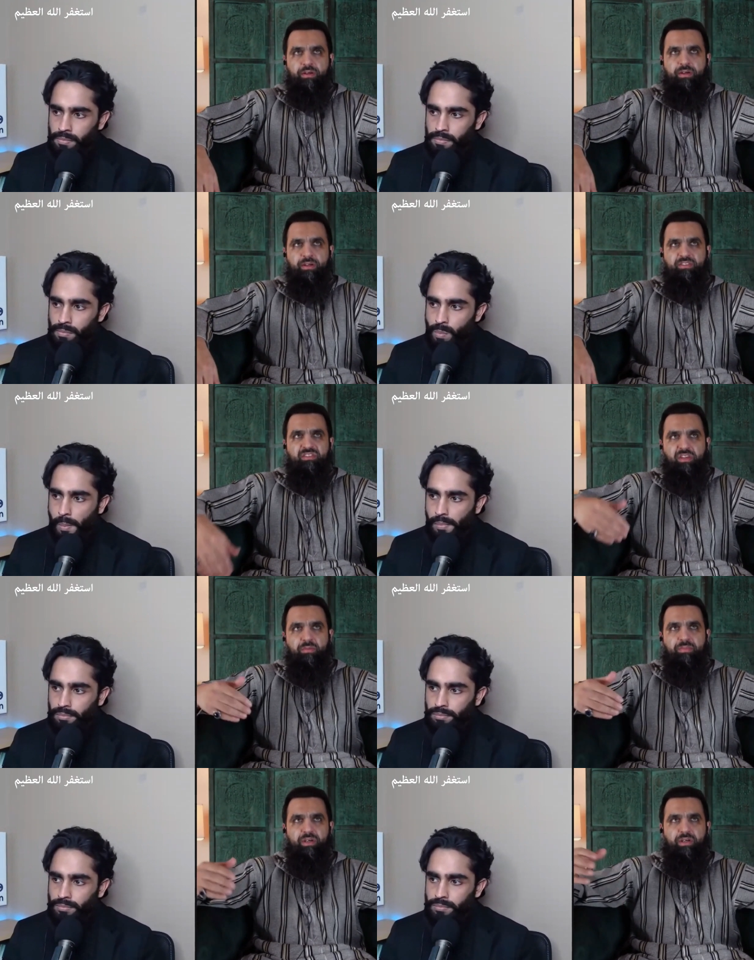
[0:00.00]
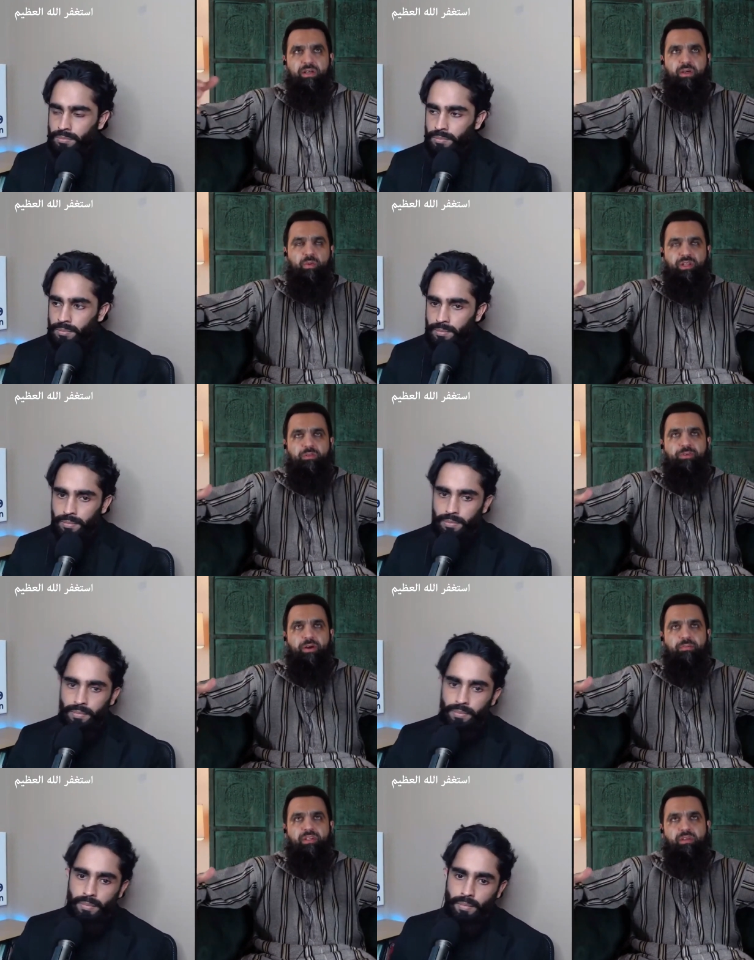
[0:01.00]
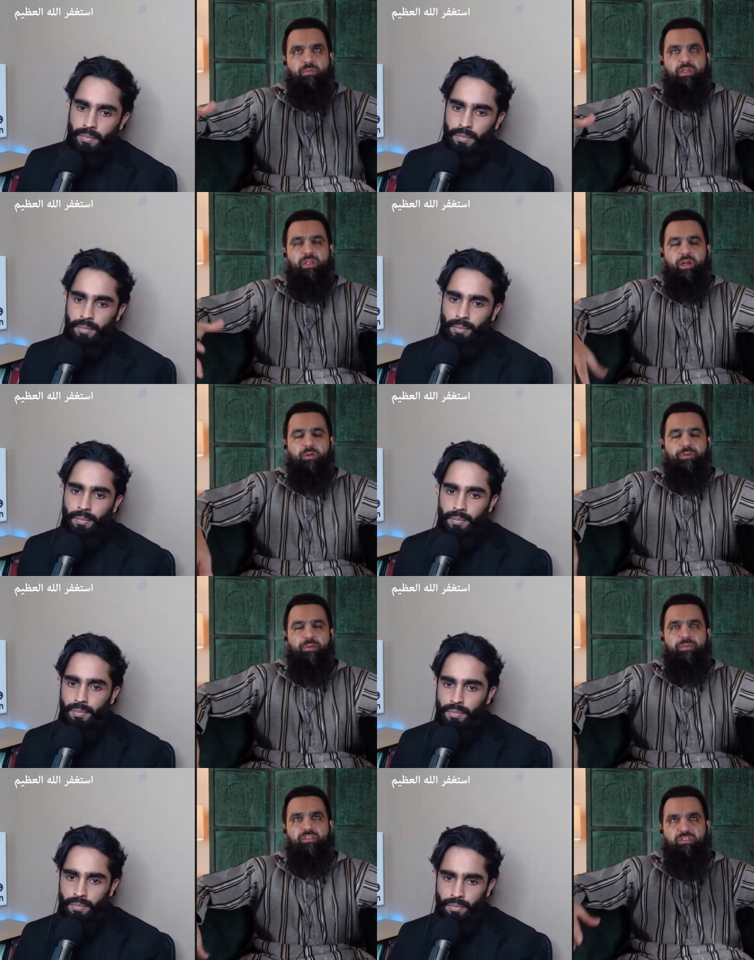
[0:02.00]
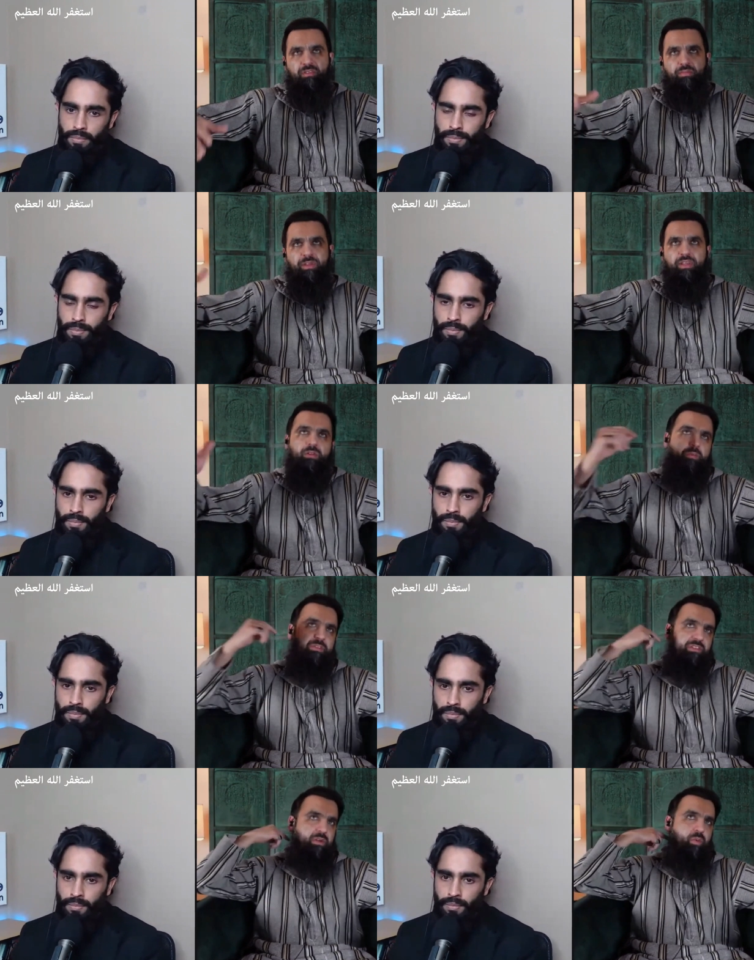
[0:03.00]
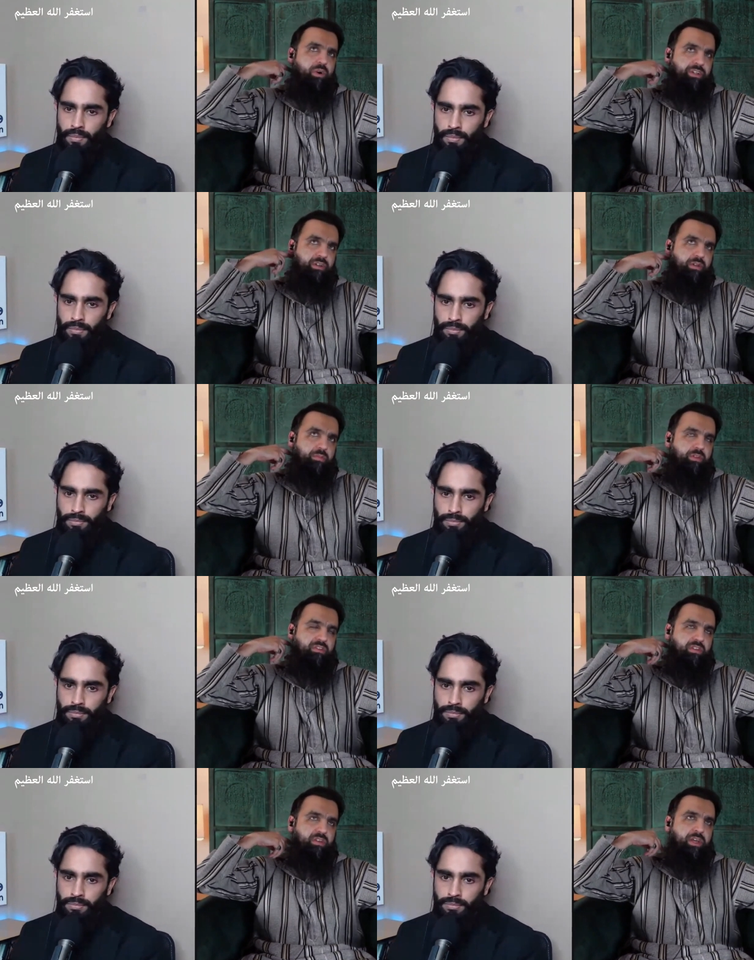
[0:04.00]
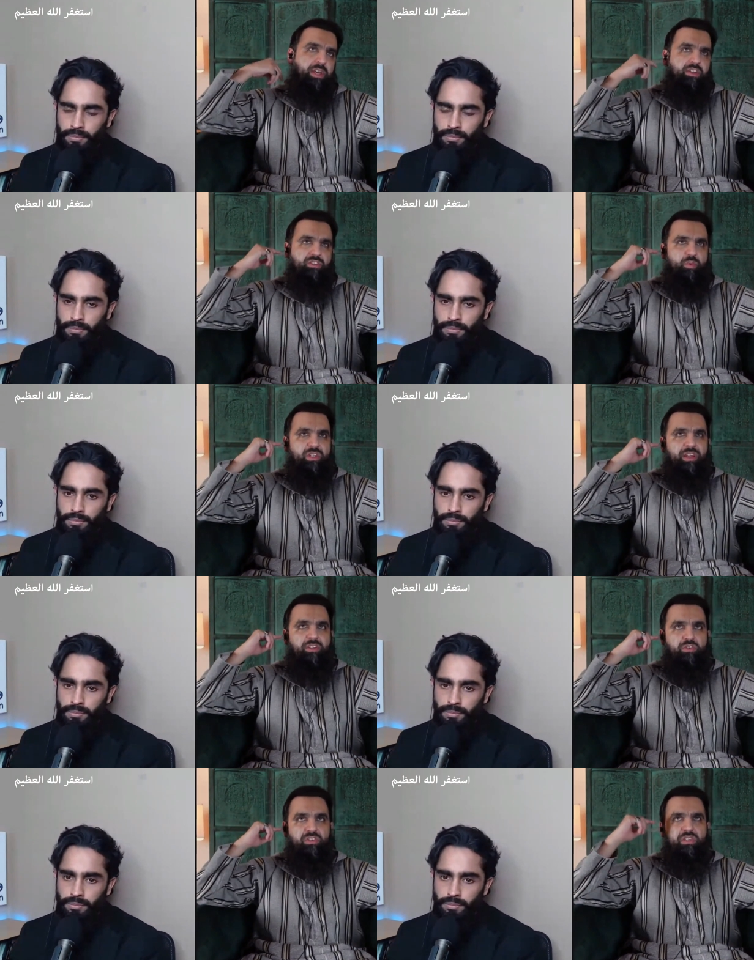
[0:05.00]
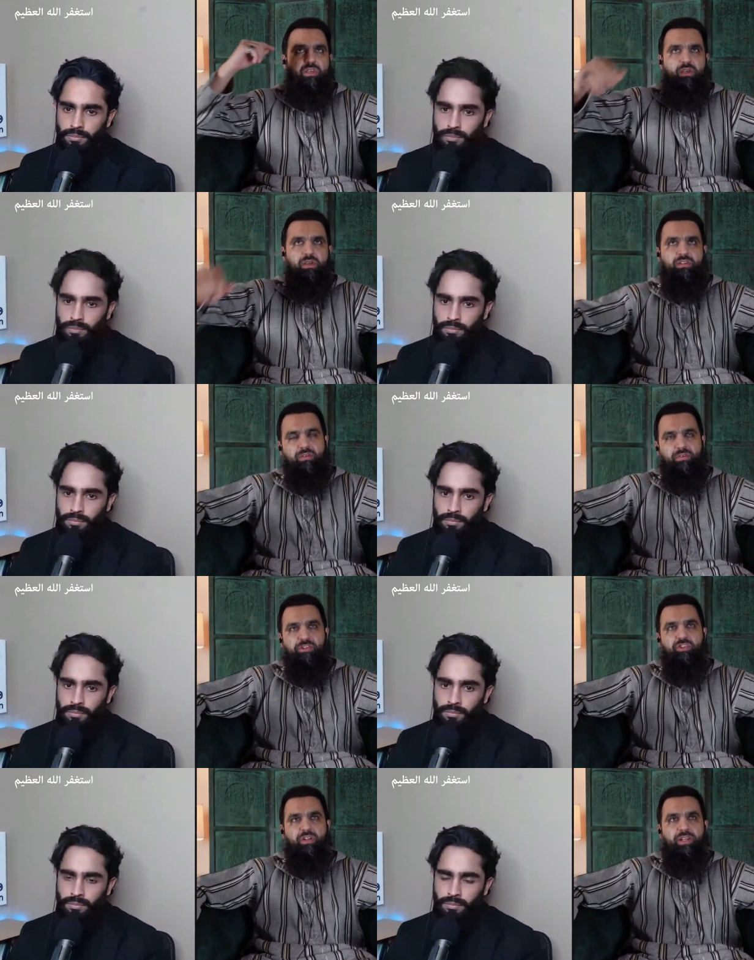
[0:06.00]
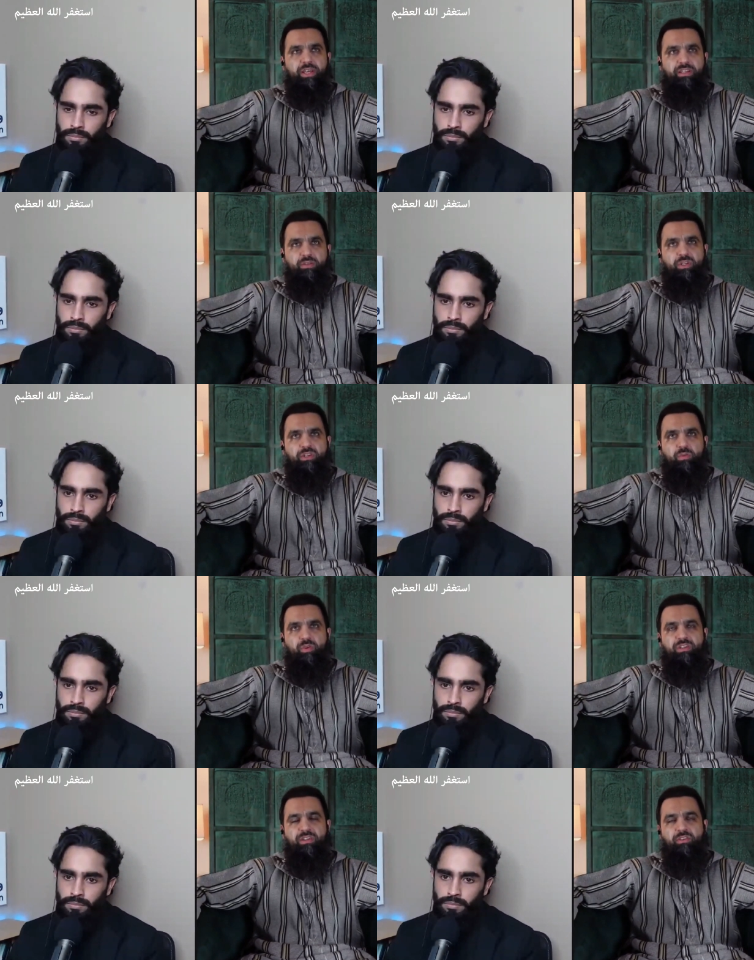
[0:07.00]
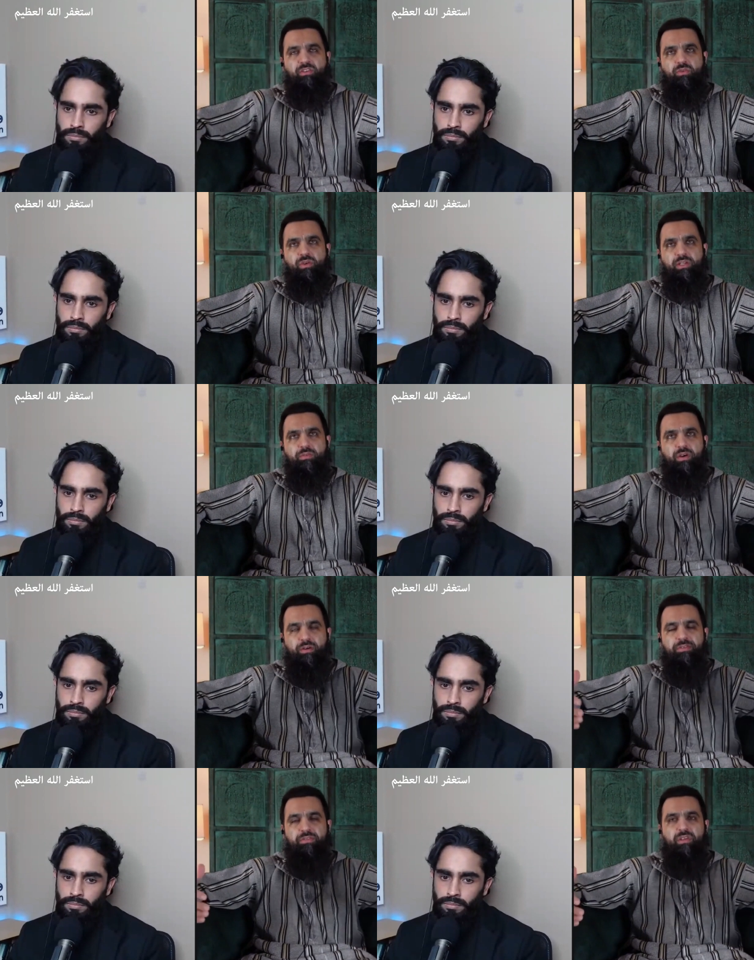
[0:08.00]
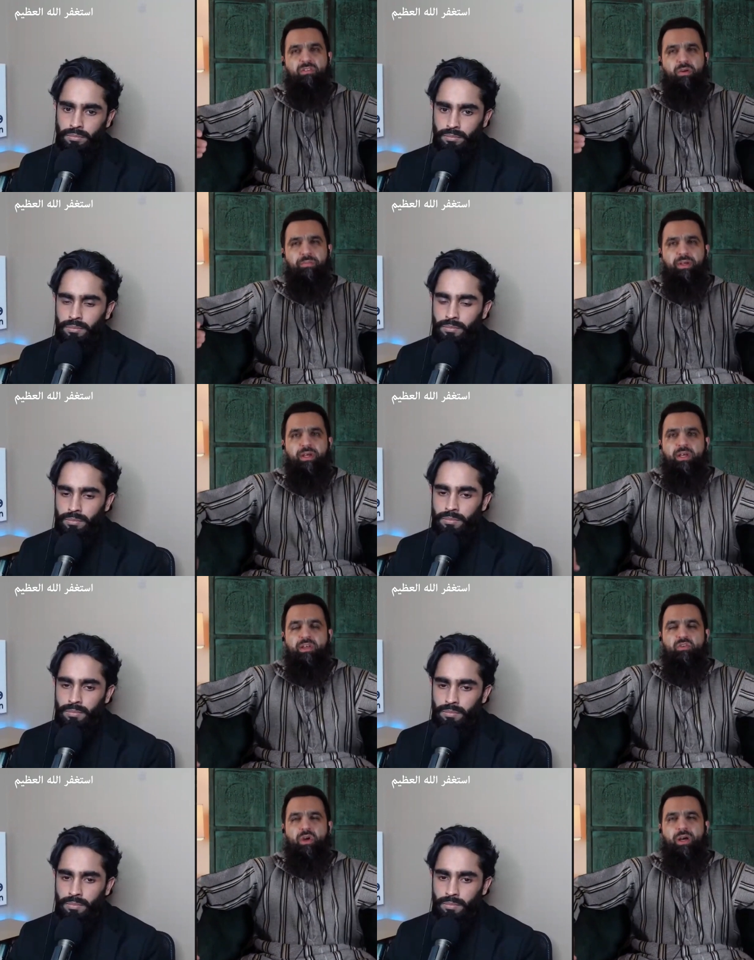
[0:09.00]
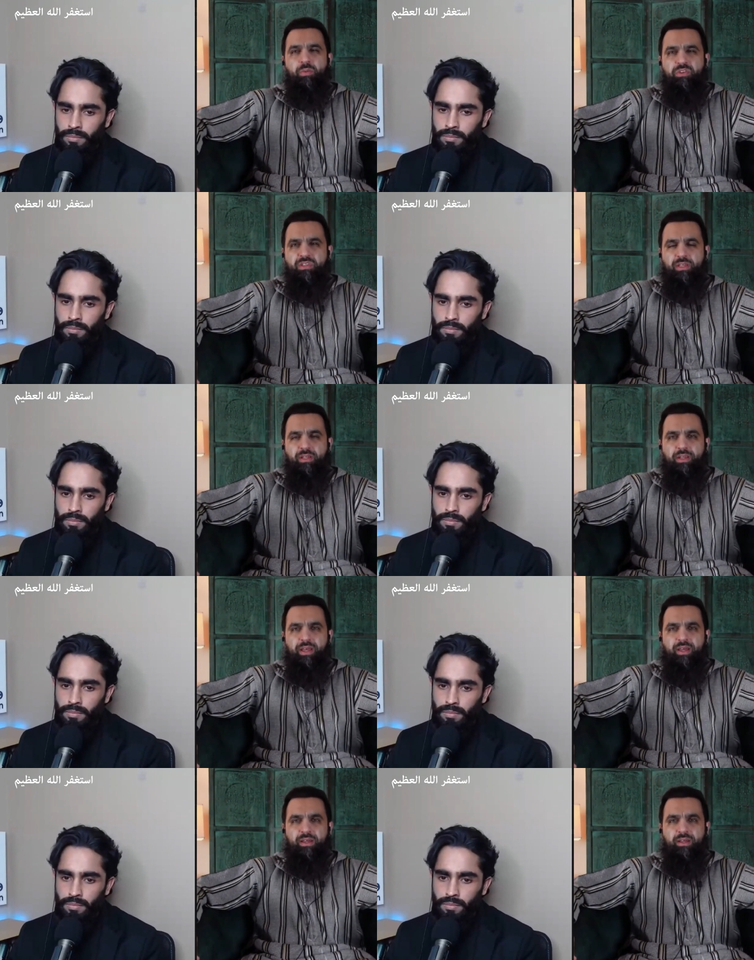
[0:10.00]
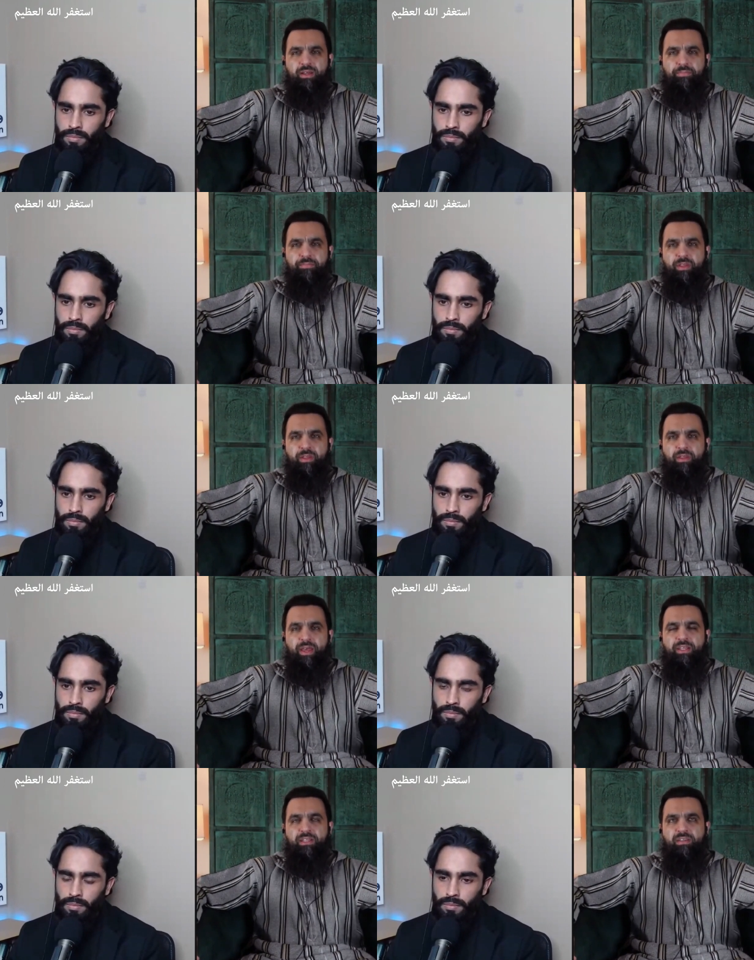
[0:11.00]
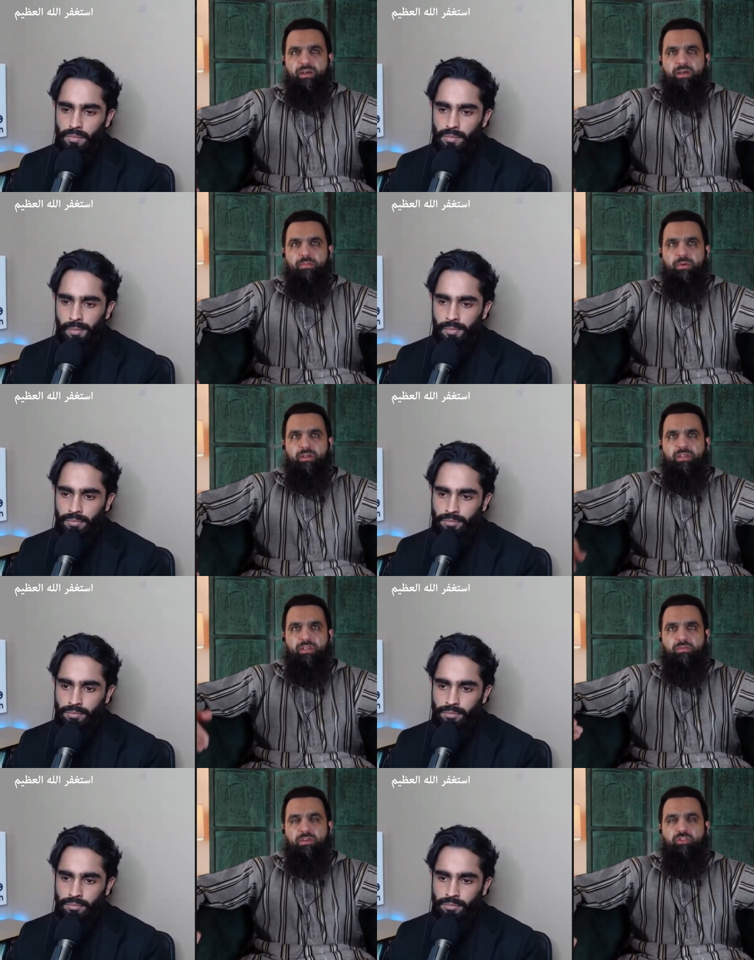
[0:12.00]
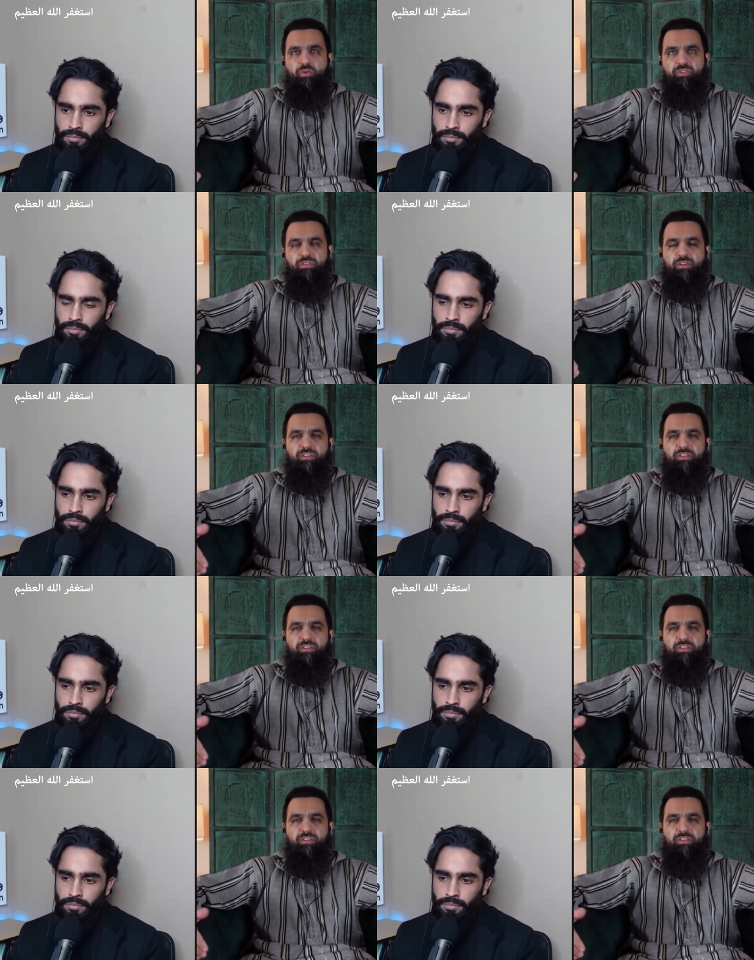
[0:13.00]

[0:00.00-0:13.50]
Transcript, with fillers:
Speaker 1: a stigma within family, within our family system, and then obviously the wider community. So we tend to seek intervention late and we, we tend to kind of cover things up. So I would say that uh, anytime an individual starts